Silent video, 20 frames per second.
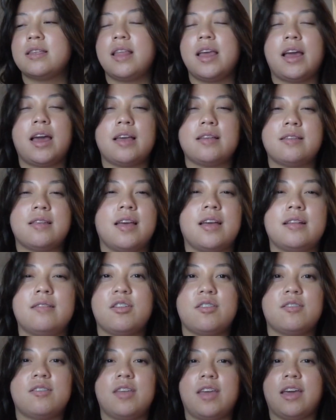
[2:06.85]
Like I said,
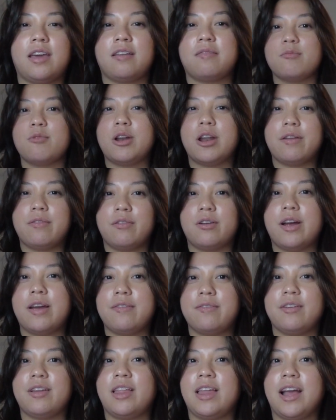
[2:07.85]
just whenever I
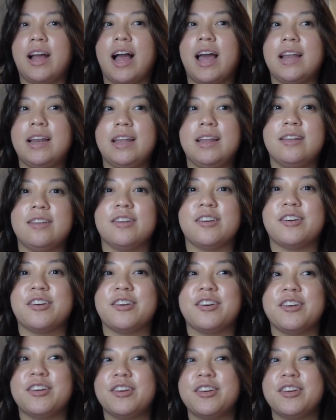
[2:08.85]
feel like I need to